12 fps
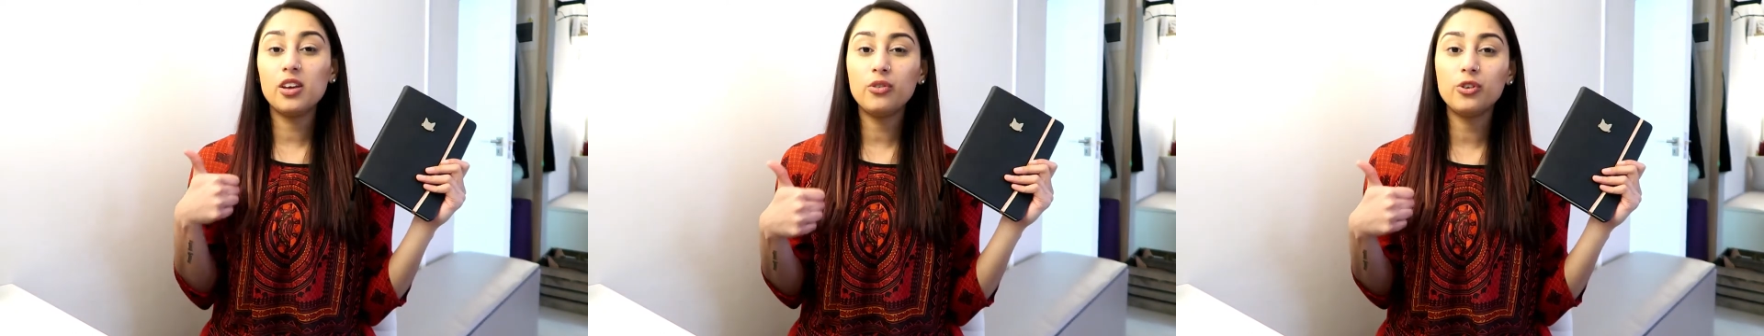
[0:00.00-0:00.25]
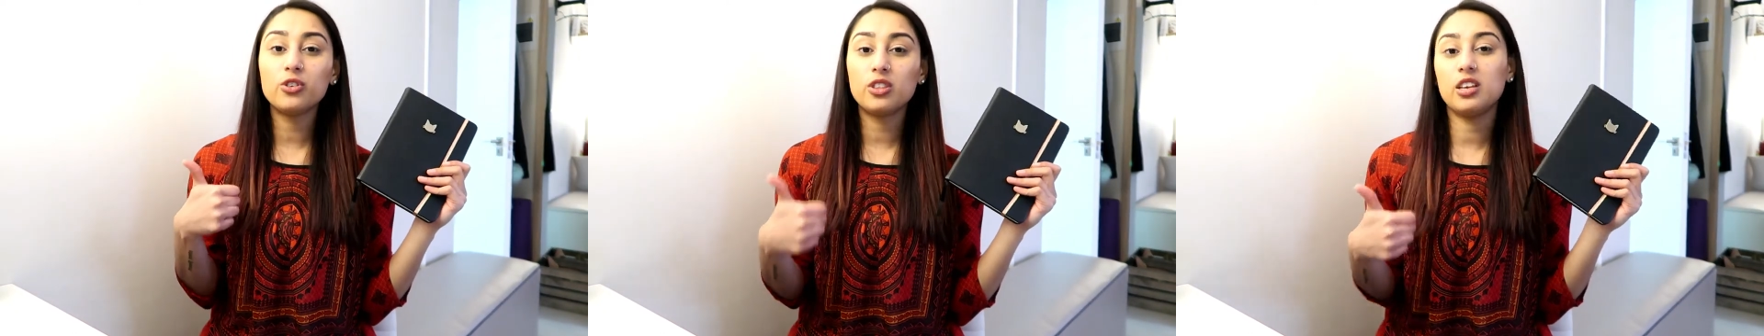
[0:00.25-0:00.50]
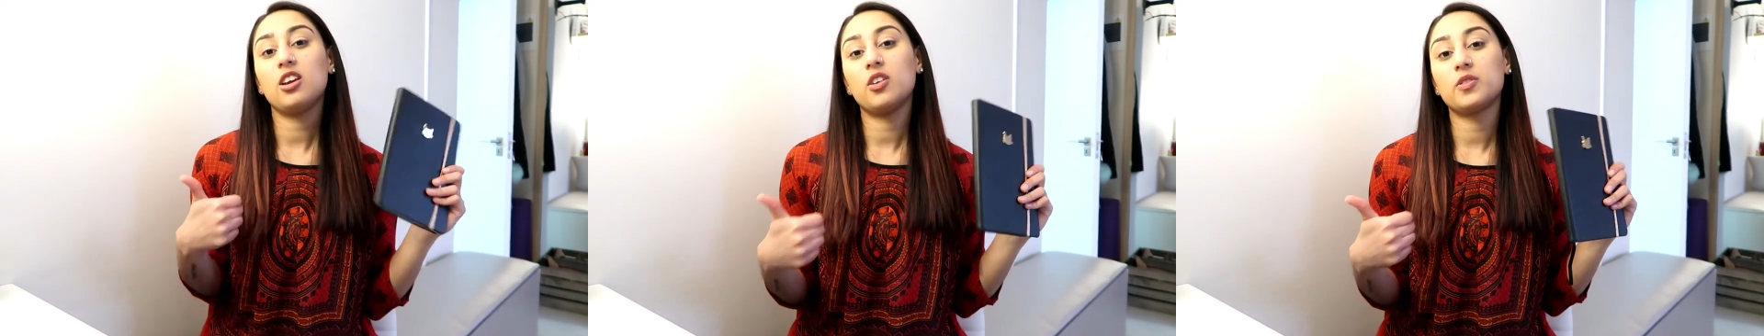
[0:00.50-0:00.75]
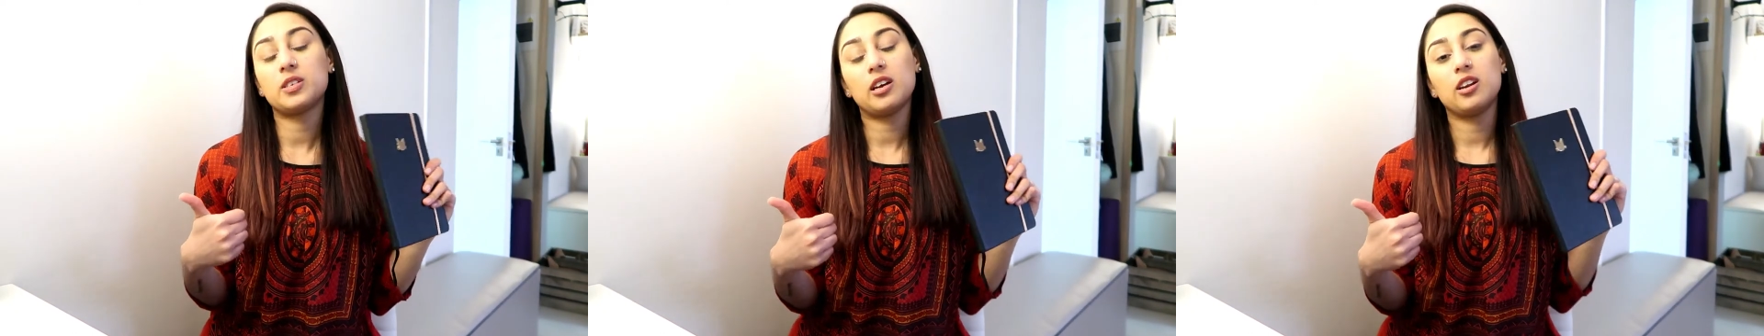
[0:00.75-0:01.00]
If you're
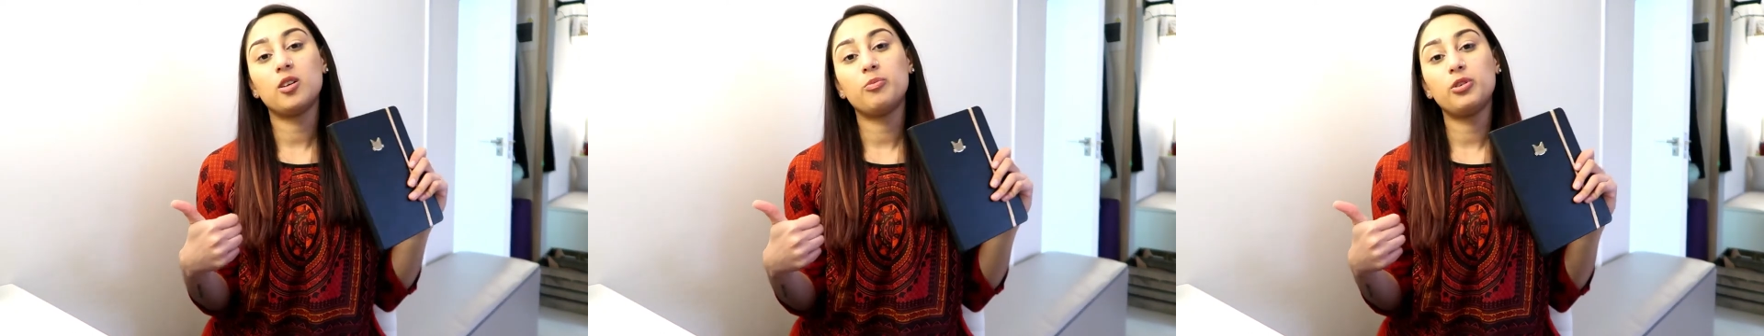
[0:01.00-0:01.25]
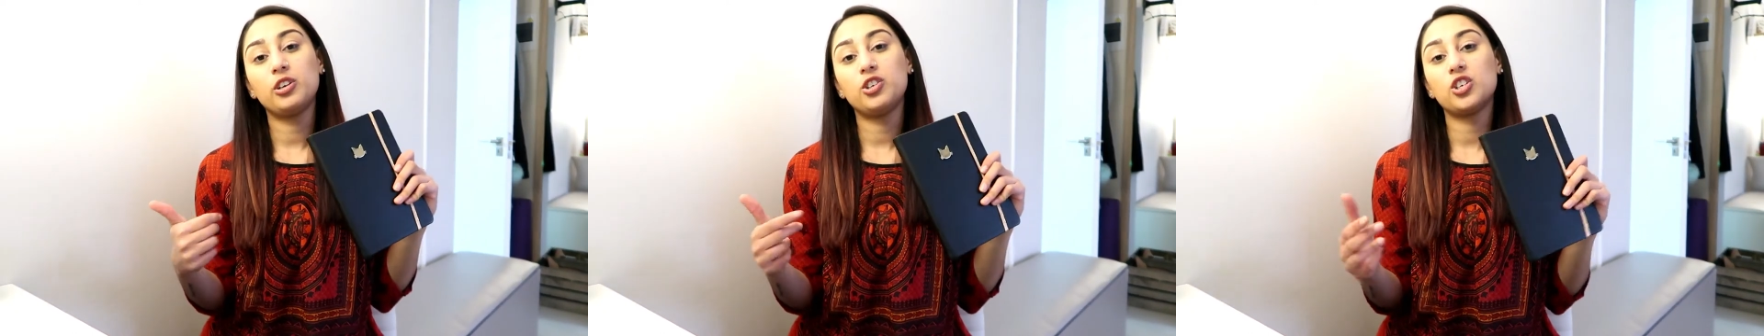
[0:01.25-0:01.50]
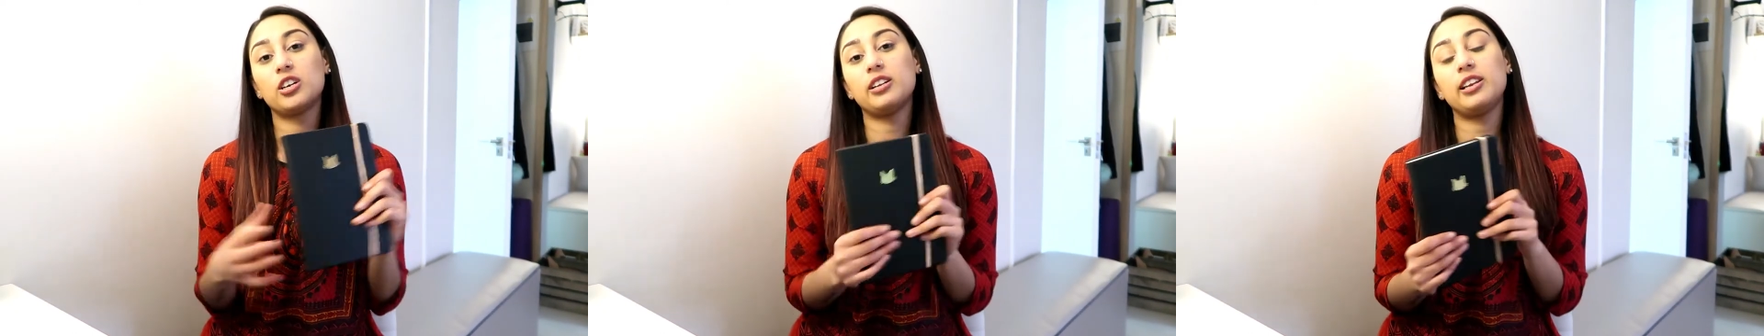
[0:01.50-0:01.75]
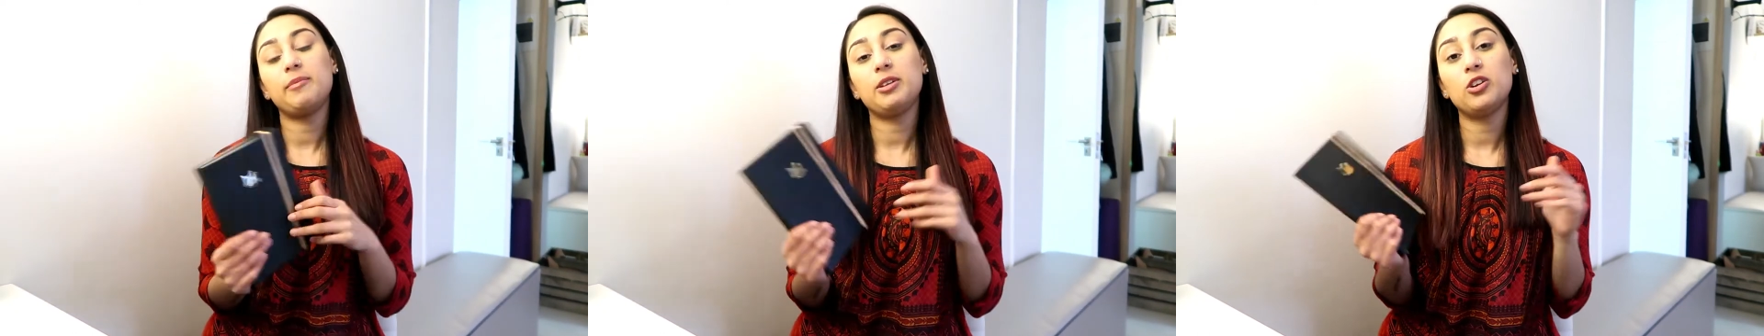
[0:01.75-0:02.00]
thinking of starting a bullet
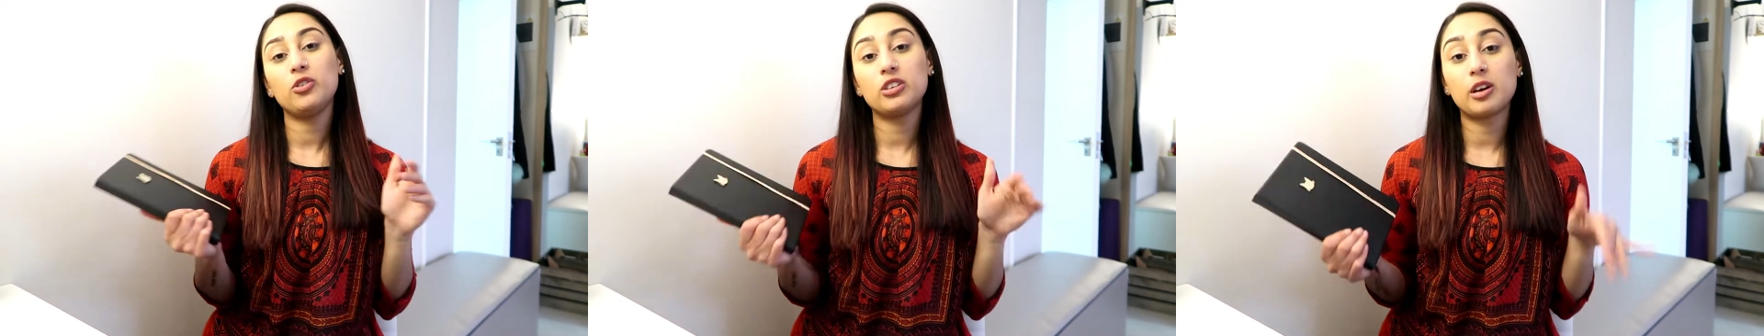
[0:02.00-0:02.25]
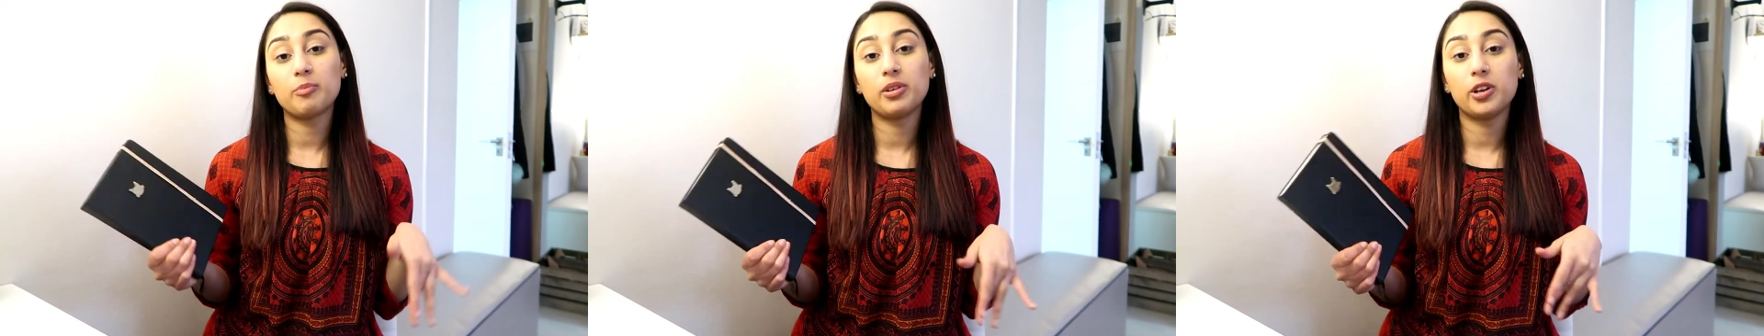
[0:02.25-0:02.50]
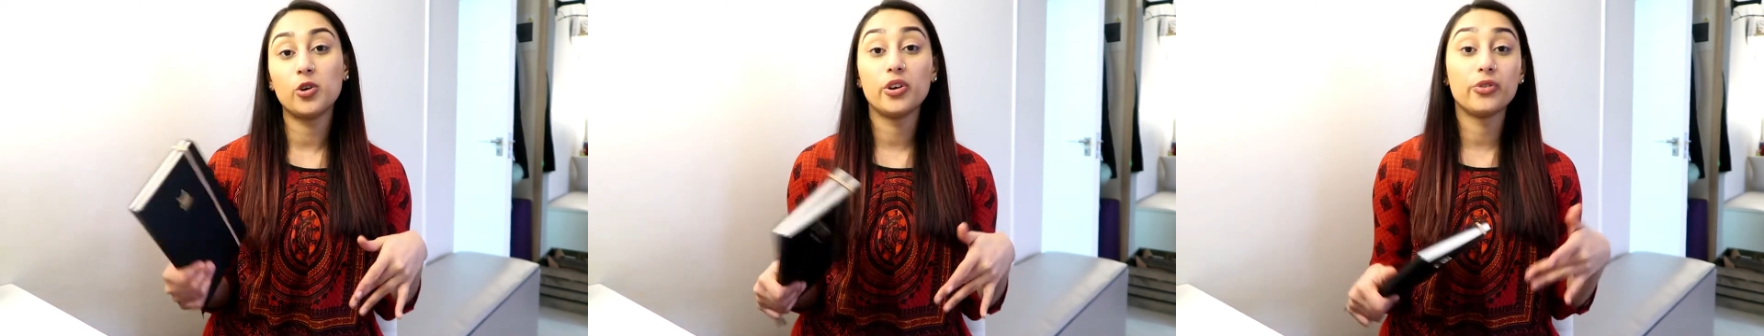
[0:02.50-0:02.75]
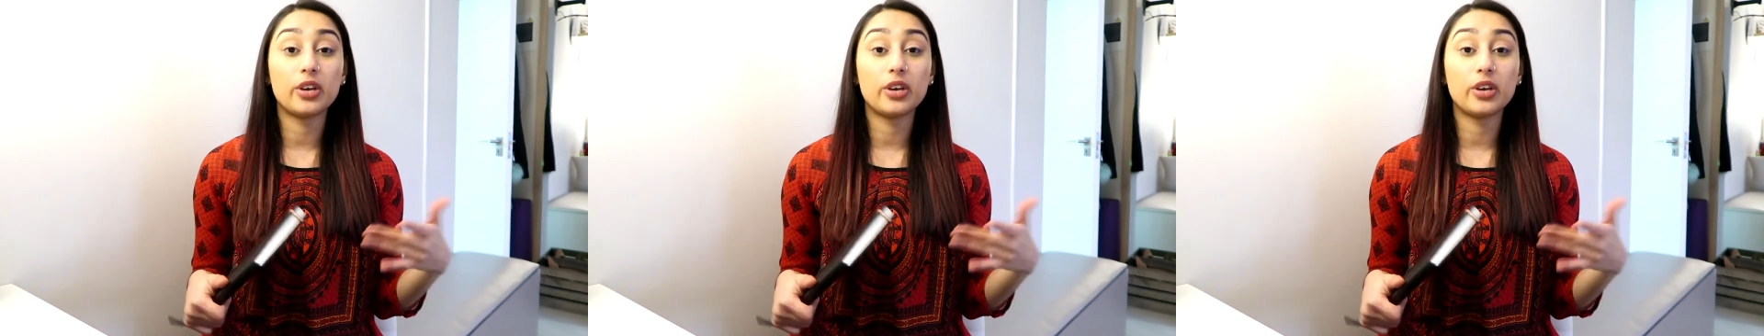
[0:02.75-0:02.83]
journal, let me know down below.